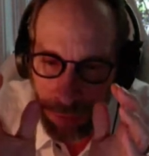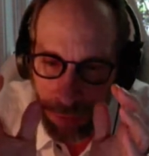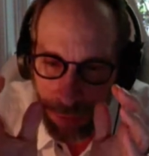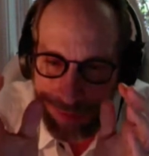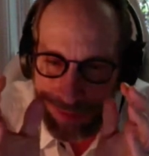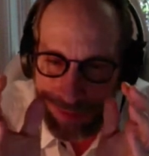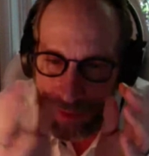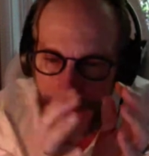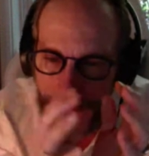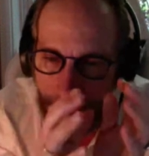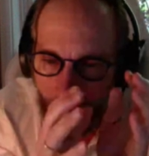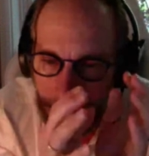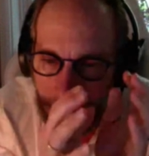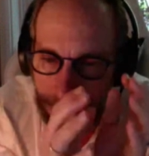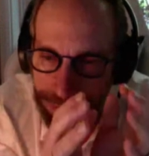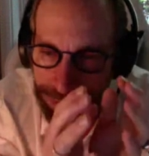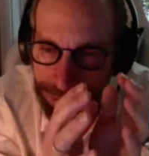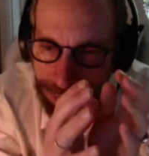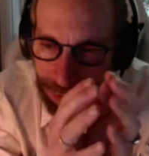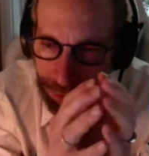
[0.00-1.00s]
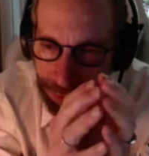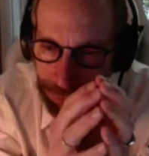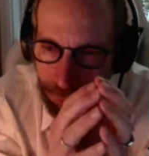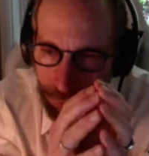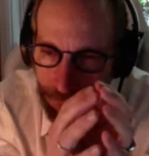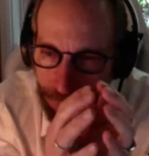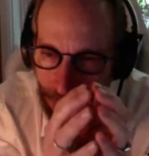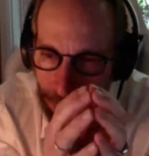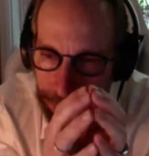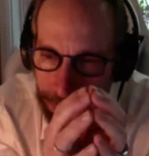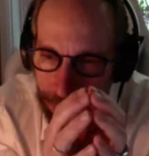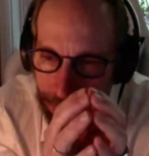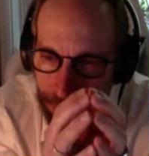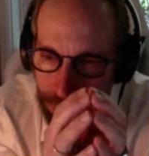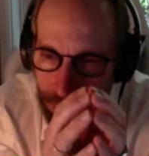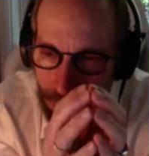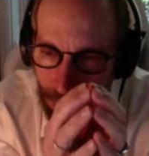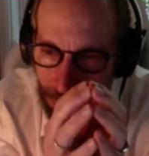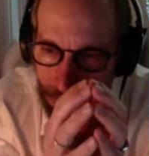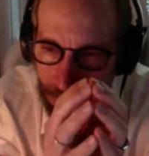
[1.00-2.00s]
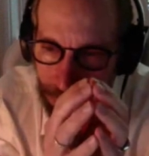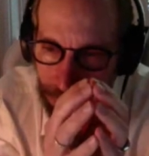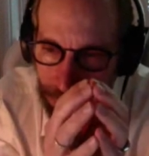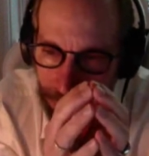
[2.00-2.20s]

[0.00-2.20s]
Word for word: is somehow missing from that picture